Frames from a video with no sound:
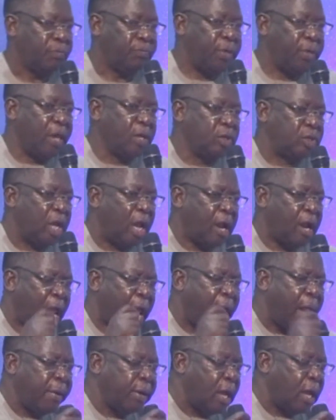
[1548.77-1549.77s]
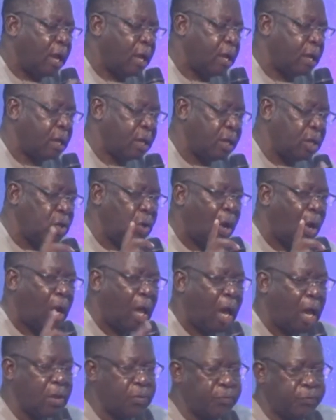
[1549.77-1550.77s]
there is an area in your
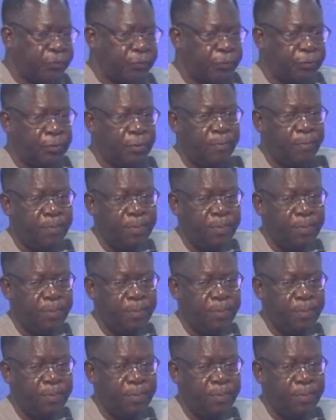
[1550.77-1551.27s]
life